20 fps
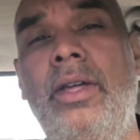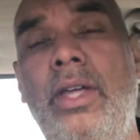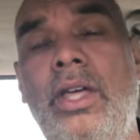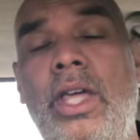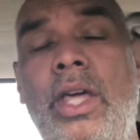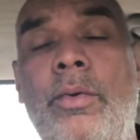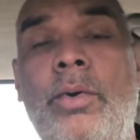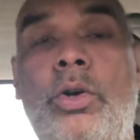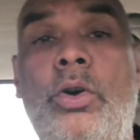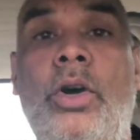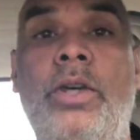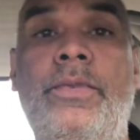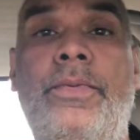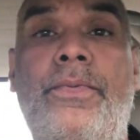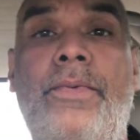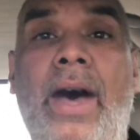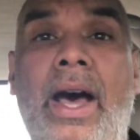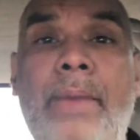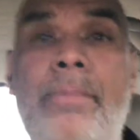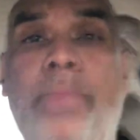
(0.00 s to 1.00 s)
It would cost
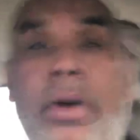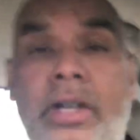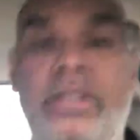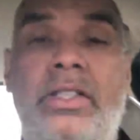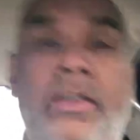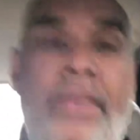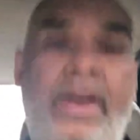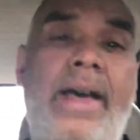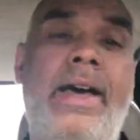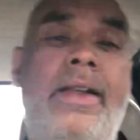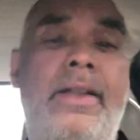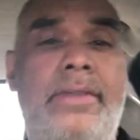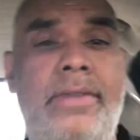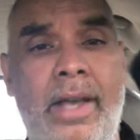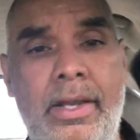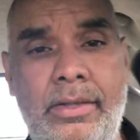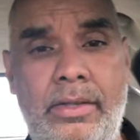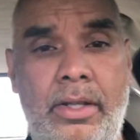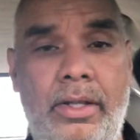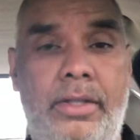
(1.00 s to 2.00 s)
$5 if I had a
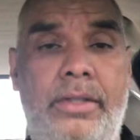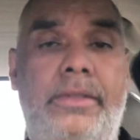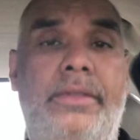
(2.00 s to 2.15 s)
Tesla.